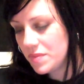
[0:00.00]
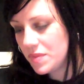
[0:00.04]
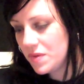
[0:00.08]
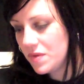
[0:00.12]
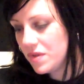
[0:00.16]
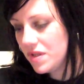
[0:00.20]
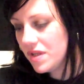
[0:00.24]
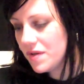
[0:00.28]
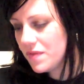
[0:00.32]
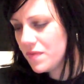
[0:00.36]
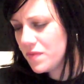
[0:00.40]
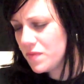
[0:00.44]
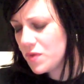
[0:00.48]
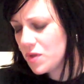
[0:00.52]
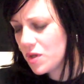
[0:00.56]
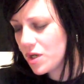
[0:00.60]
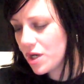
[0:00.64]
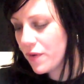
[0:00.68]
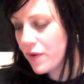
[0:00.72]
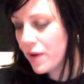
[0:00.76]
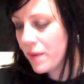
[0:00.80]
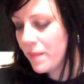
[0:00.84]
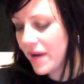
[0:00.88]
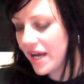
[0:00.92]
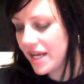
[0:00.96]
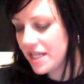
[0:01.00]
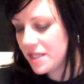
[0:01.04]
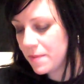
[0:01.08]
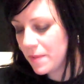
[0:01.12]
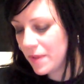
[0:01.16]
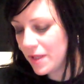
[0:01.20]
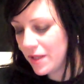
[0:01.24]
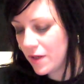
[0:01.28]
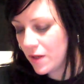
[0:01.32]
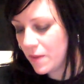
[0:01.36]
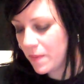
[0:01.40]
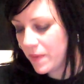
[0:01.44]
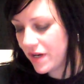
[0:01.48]
Look, sort of reminds me a
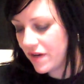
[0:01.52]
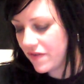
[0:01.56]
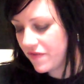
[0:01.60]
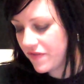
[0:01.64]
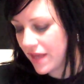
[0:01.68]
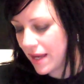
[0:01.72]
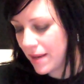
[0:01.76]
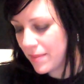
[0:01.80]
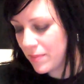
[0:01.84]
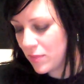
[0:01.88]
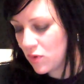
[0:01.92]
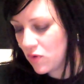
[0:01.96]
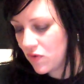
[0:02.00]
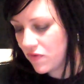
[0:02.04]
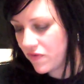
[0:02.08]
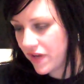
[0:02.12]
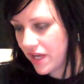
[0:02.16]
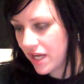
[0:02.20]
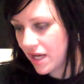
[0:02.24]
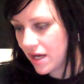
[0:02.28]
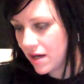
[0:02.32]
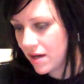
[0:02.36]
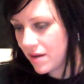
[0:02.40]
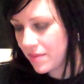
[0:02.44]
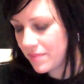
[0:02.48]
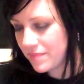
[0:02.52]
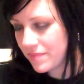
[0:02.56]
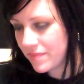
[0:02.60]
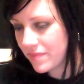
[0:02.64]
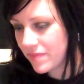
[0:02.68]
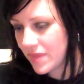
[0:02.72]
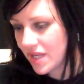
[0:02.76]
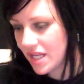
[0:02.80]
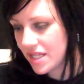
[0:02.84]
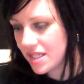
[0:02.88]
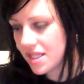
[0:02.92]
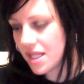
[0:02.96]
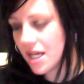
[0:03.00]
little bit of that movie,
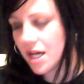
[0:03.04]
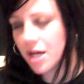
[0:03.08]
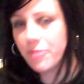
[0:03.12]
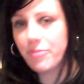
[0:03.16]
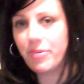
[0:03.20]
Sucker